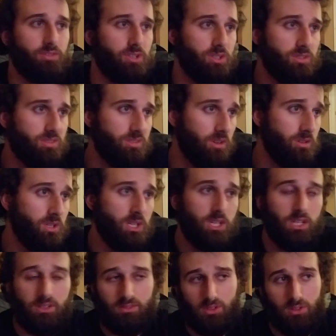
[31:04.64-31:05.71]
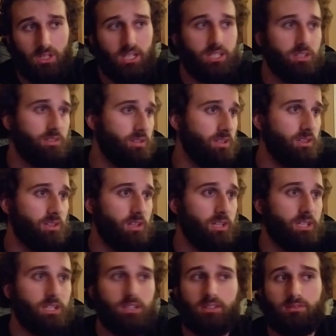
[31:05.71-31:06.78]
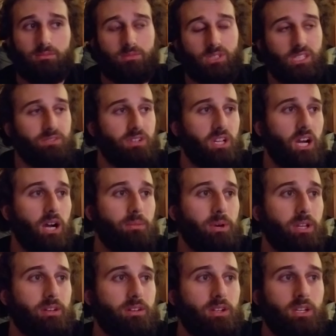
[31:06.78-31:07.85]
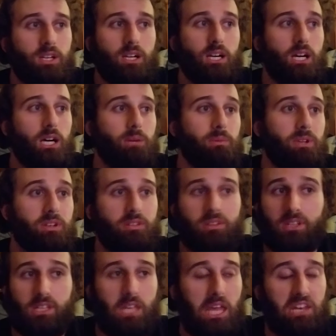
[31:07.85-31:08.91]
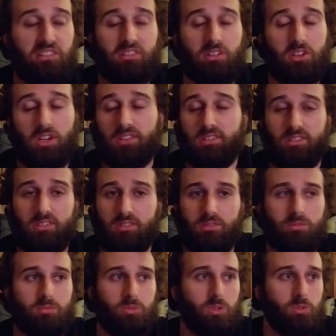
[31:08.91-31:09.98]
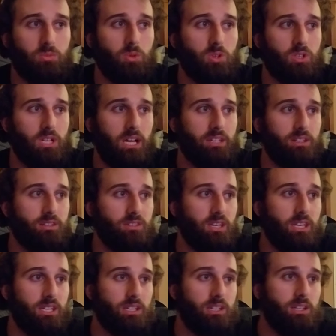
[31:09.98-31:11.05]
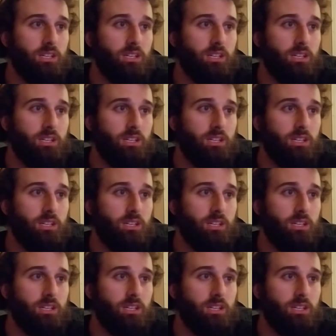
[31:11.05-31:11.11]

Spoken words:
for you. So if you liked, didn't like, leave a comment, and any suggestions we'll gladly take.